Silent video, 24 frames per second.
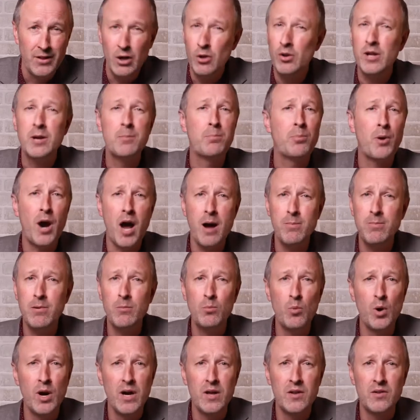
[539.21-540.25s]
The only
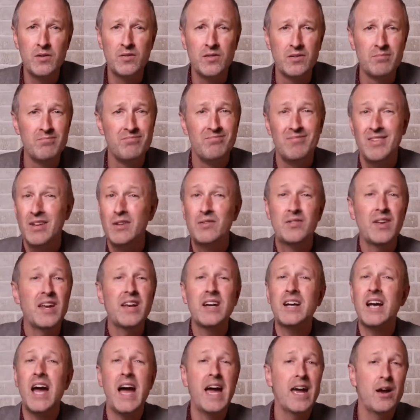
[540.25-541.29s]
problem was
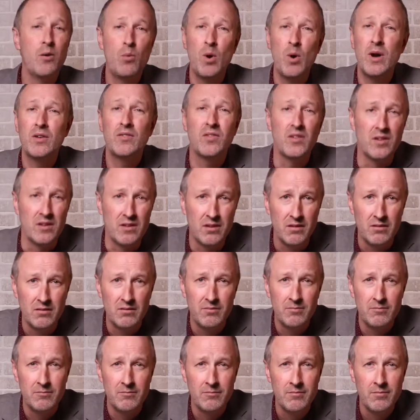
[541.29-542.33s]
Zedekiah wasn't.
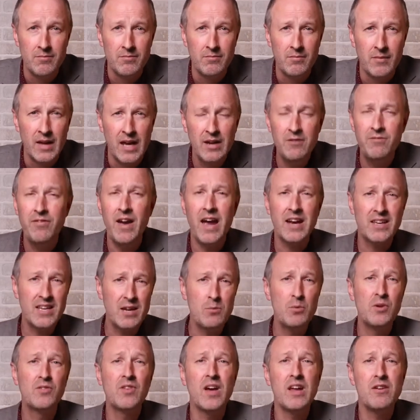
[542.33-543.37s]
In fact,
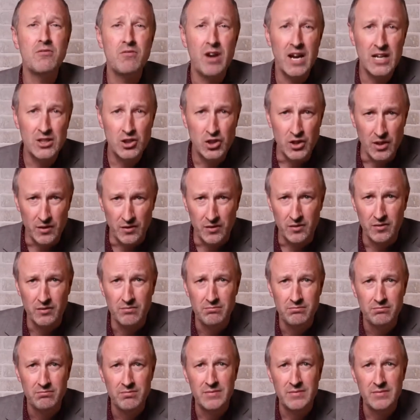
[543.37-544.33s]
he was unrighteous,